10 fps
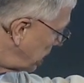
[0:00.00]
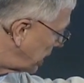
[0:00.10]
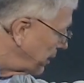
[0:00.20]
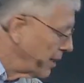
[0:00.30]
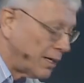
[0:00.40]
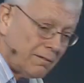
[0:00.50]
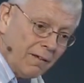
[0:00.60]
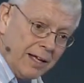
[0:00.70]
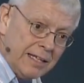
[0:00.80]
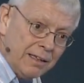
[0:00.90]
and
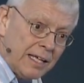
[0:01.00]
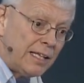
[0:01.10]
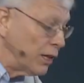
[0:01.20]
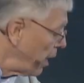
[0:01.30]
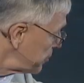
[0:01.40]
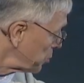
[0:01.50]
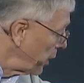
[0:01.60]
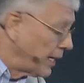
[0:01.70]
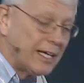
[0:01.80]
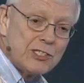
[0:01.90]
he loves
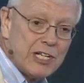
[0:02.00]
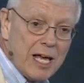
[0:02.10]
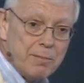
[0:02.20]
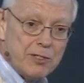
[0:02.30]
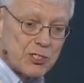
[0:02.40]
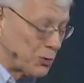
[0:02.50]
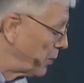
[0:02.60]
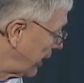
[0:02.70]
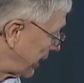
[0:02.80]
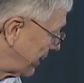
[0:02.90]
writing his name in
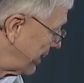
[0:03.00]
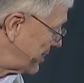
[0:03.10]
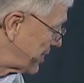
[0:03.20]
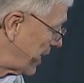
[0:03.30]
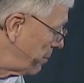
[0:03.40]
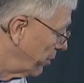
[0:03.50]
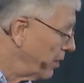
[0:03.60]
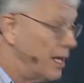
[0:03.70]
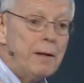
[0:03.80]
Cyrillic on his label.